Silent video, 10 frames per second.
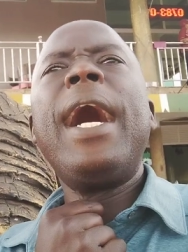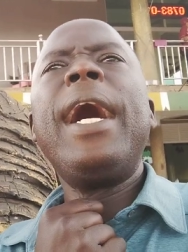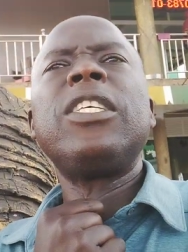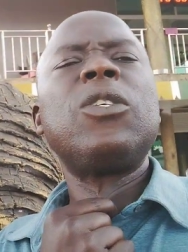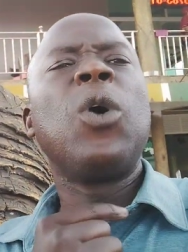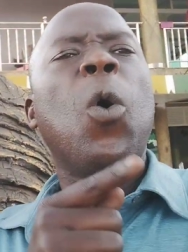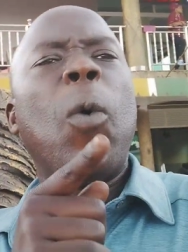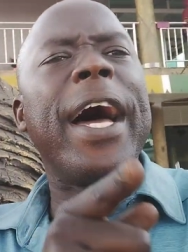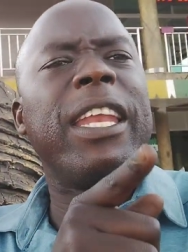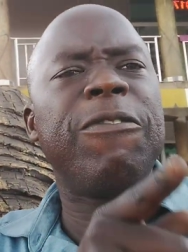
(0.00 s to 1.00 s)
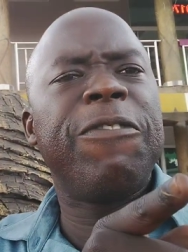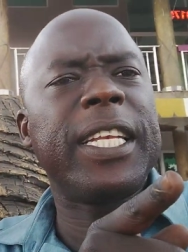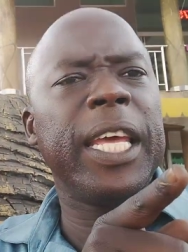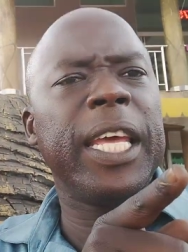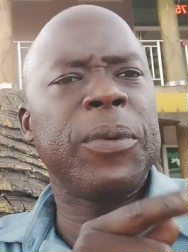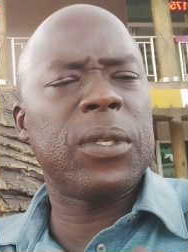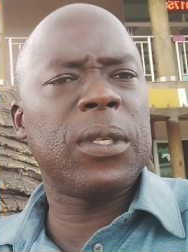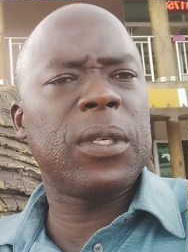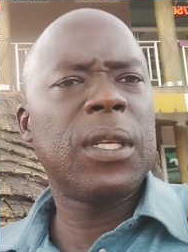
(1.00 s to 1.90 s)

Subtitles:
It is Where the Victims